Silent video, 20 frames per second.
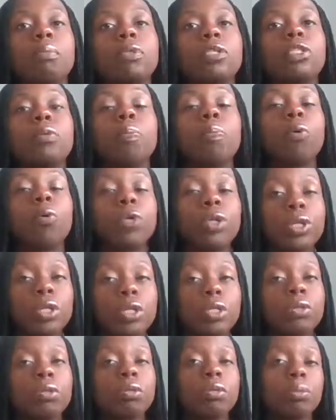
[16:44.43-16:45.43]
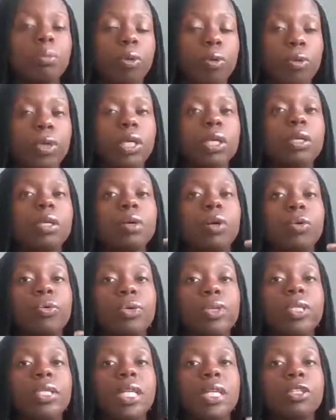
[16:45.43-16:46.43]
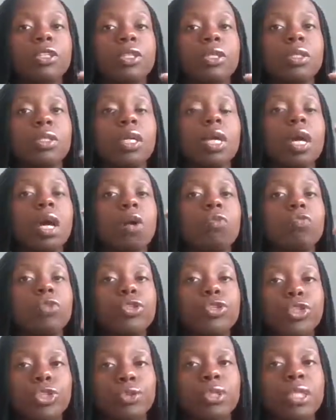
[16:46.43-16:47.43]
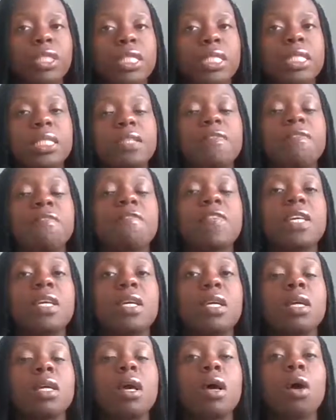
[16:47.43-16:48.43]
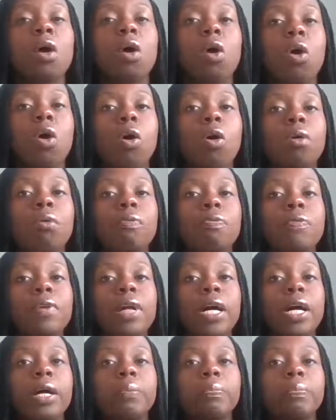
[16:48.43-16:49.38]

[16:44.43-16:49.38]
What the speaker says: Subordinate or employee orientation reduces the fear of